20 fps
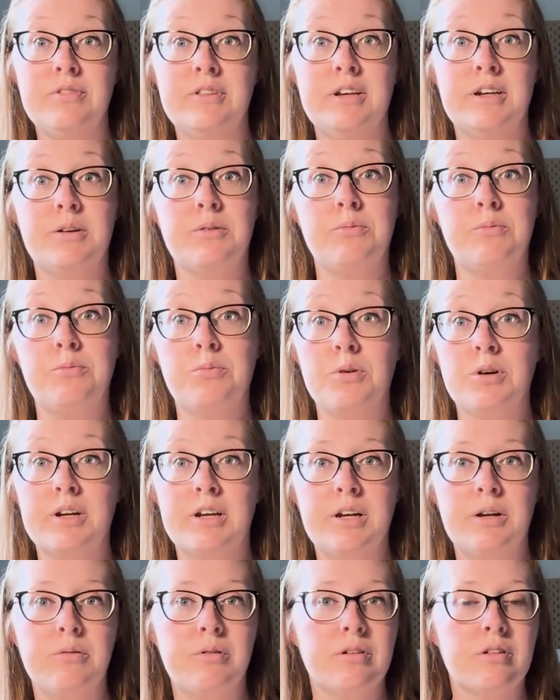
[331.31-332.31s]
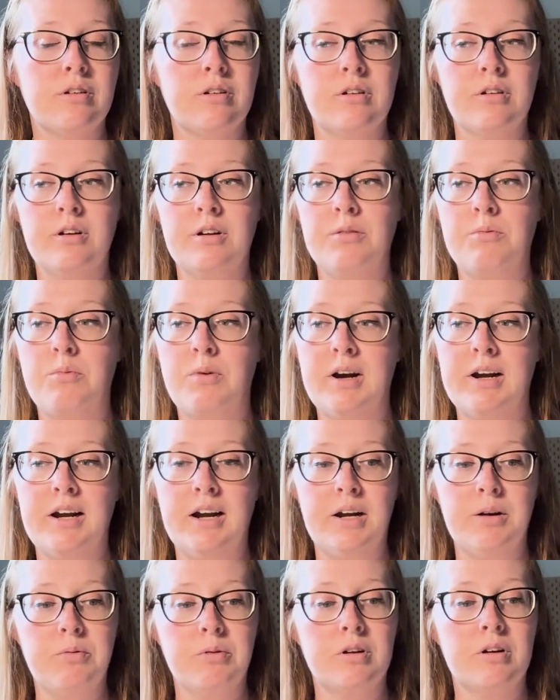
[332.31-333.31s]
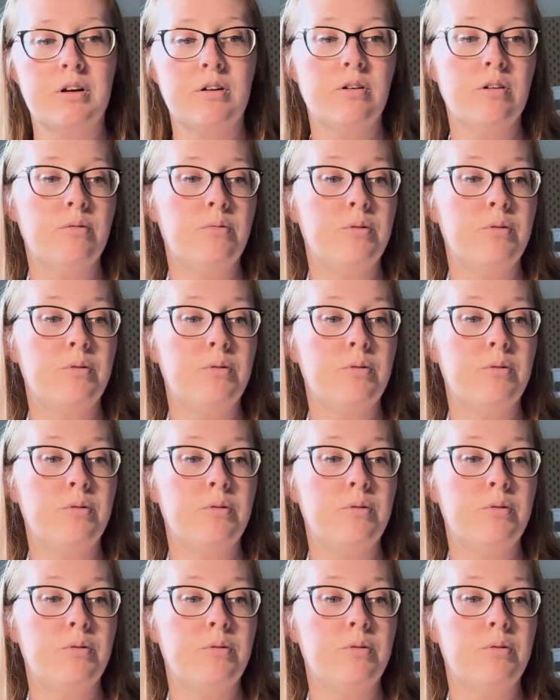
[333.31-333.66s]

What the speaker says: like working with her and why I work